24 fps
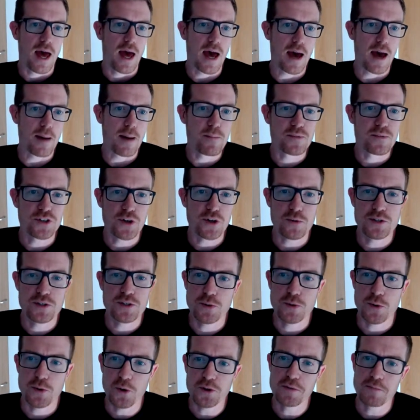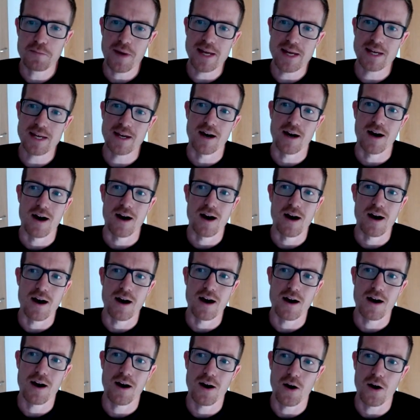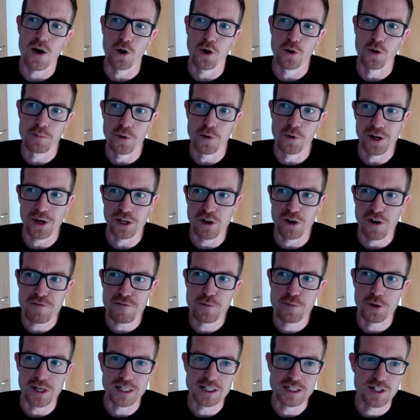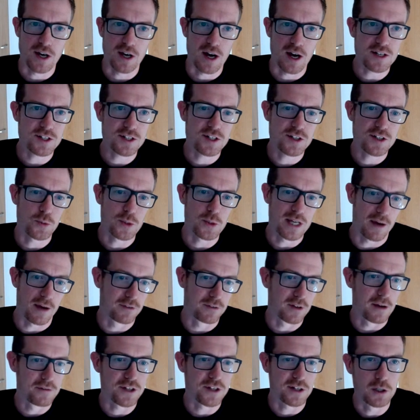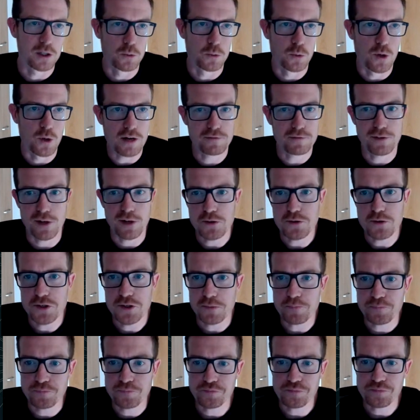So to automate our onboarding and offboarding tasks, we have lifecycle workflows.